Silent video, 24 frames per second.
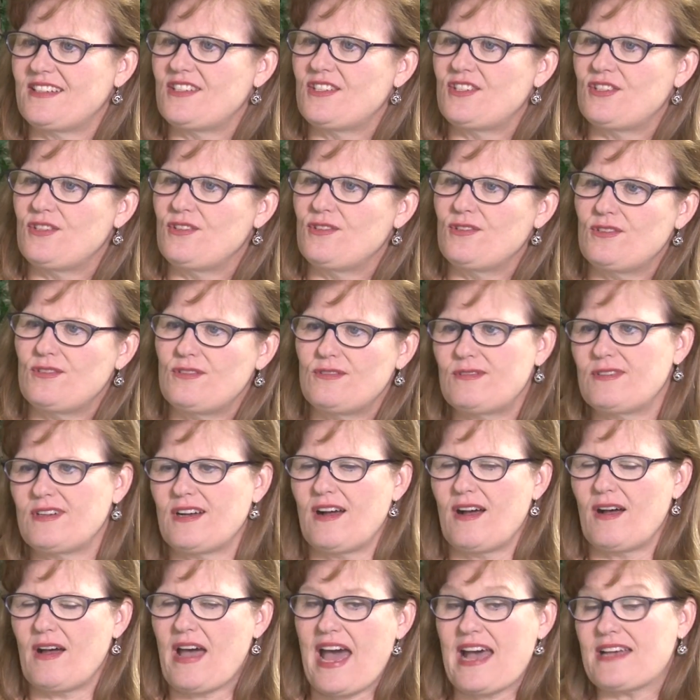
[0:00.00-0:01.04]
to
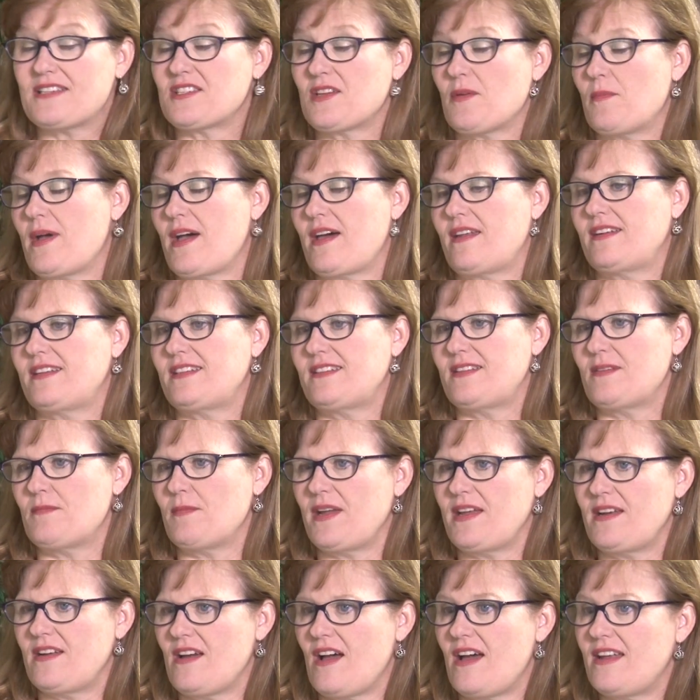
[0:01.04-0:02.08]
uh, ask about it that
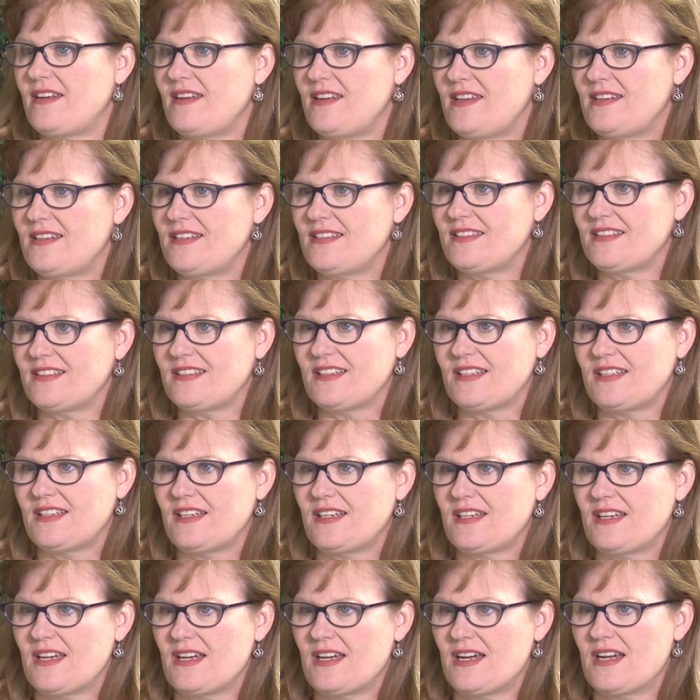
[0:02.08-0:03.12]
may not need it.
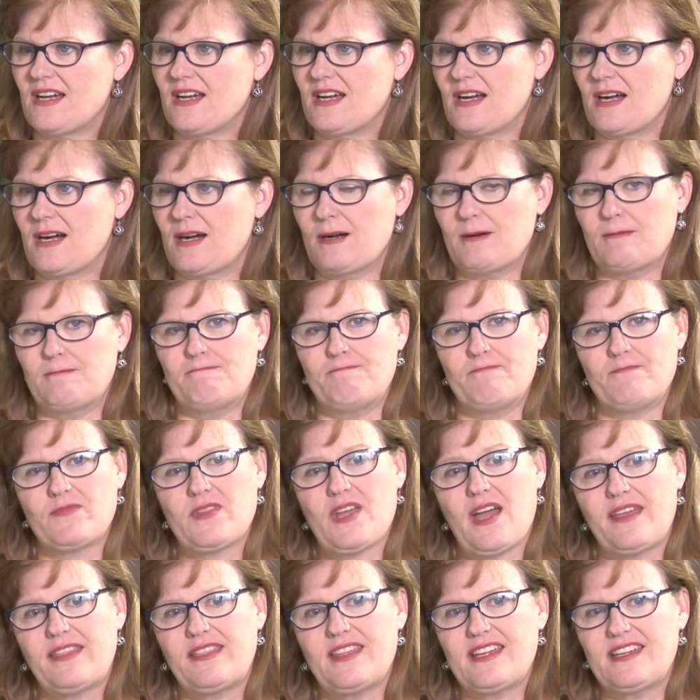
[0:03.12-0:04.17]
Um,
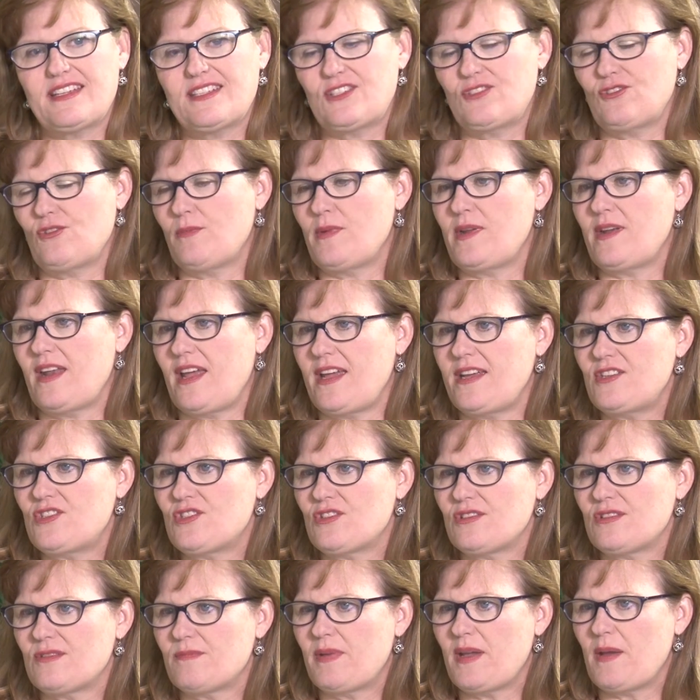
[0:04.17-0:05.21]
I think it's human
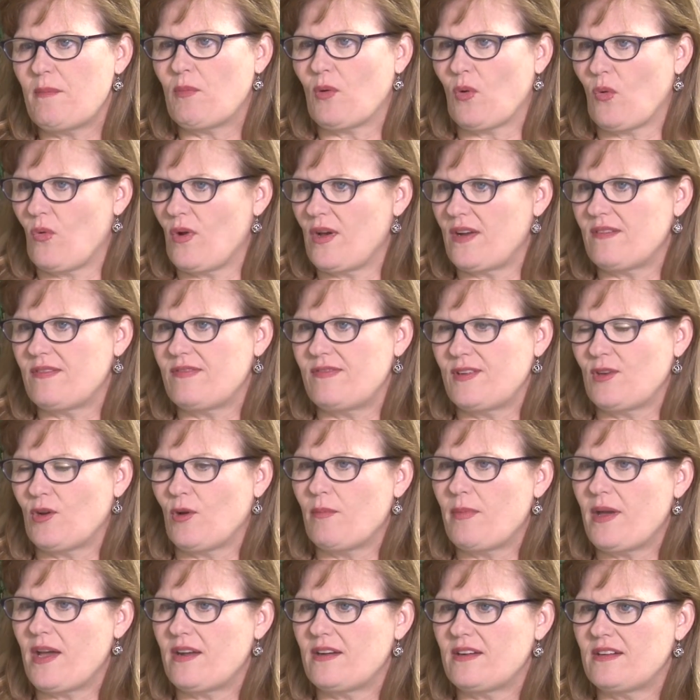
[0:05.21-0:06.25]
nature. People want to feel
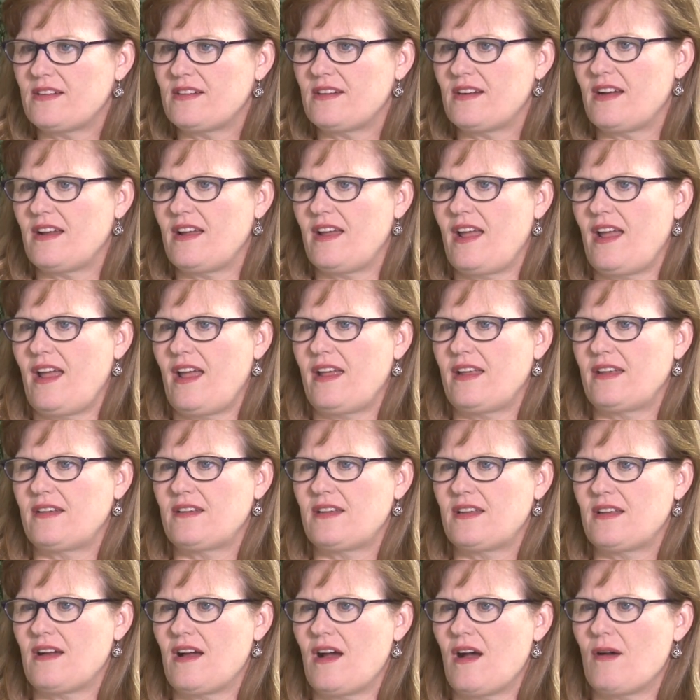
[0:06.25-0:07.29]
better
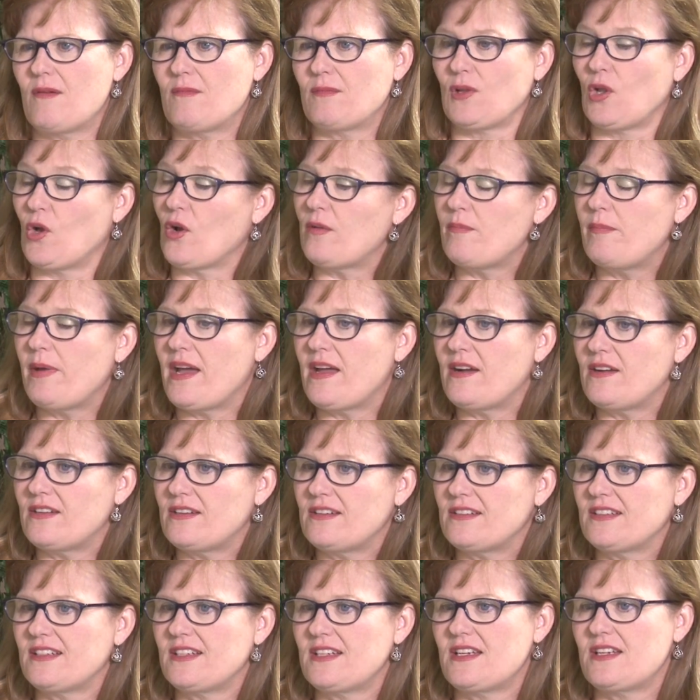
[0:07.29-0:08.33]
and um, look
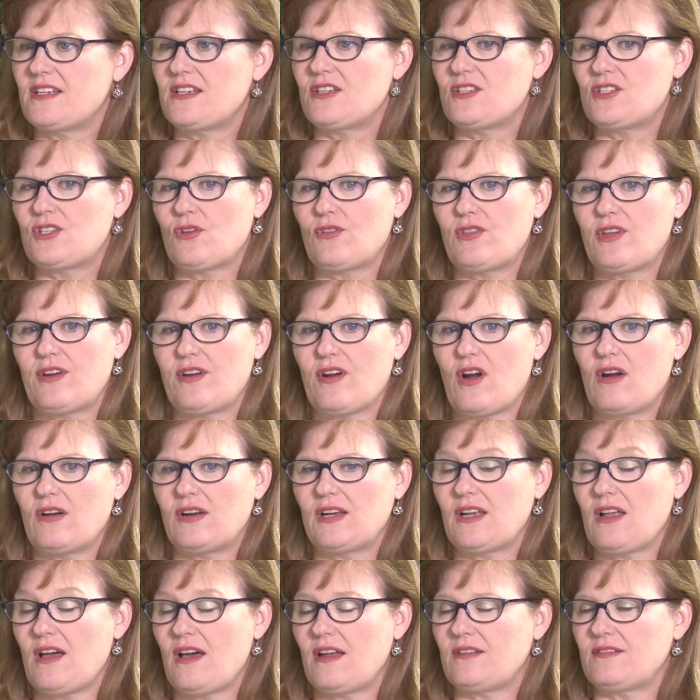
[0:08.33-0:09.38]
better. So there are
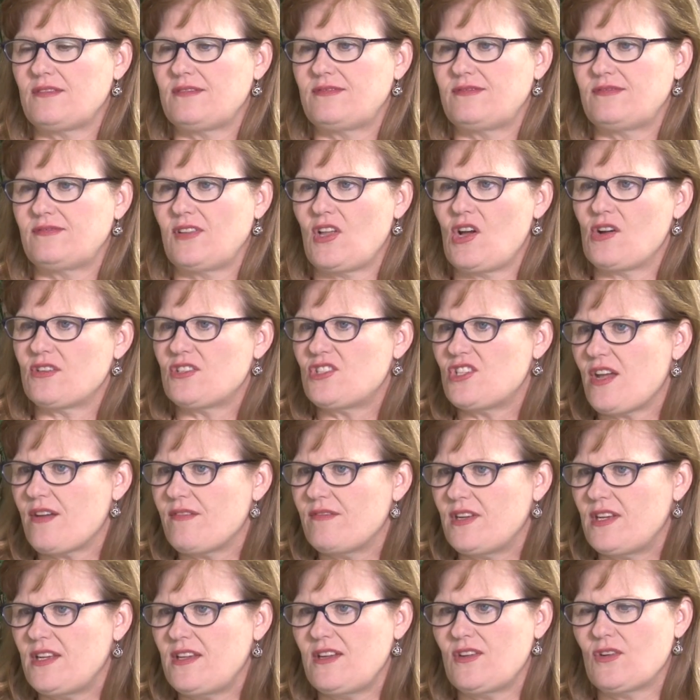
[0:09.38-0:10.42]
a lot of
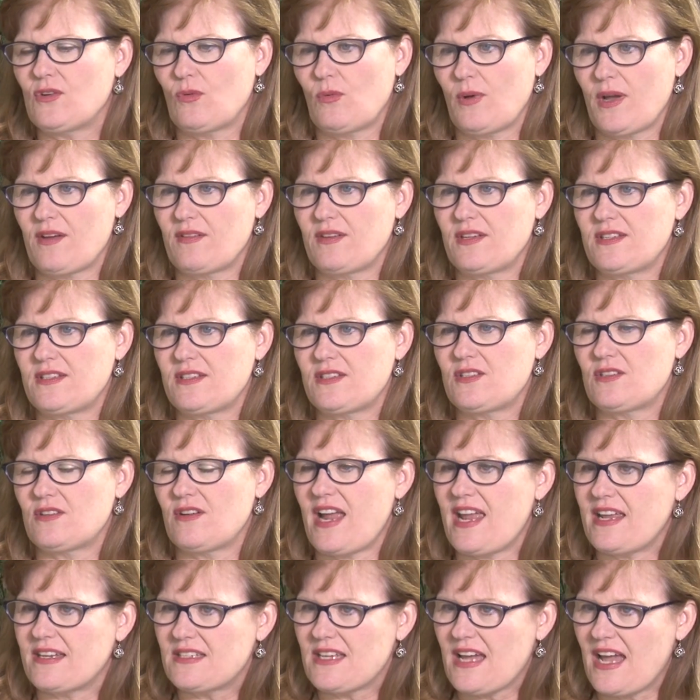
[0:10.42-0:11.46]
longevity or wellness or
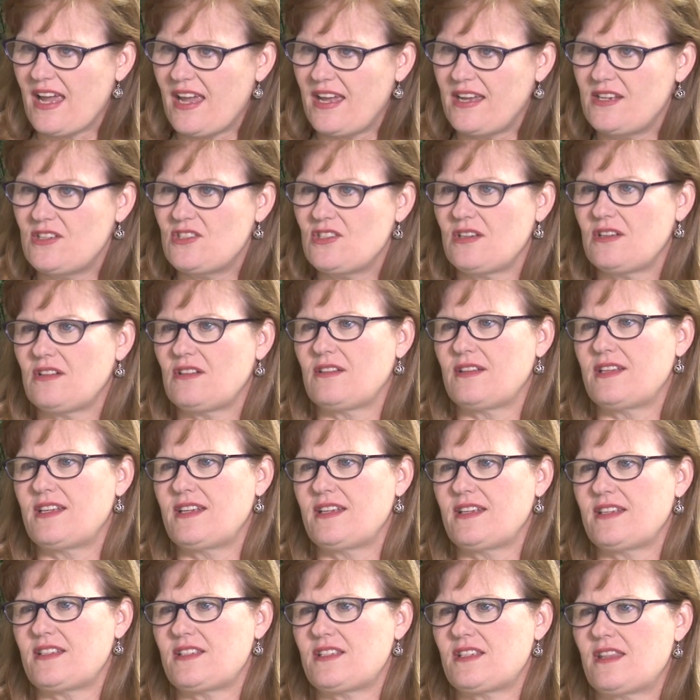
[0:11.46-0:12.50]
anti-aging
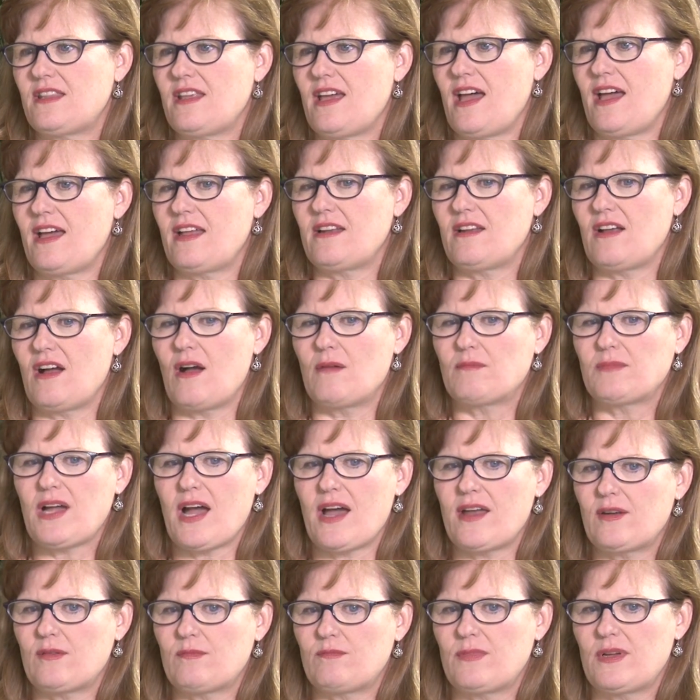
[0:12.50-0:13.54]
clinics that um,
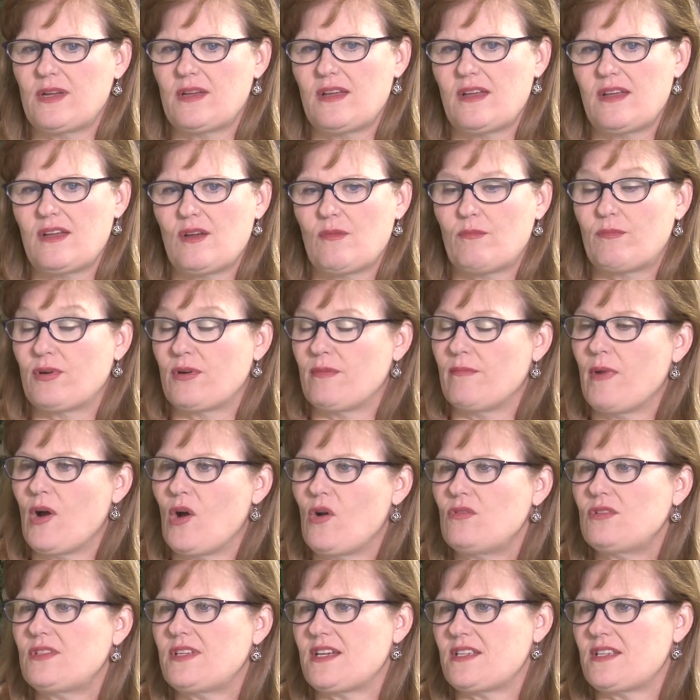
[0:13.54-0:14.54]
kind of promote